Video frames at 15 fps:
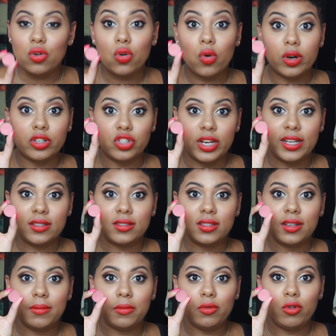Gorgeous.
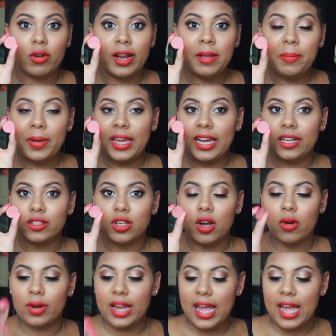Great pink tone.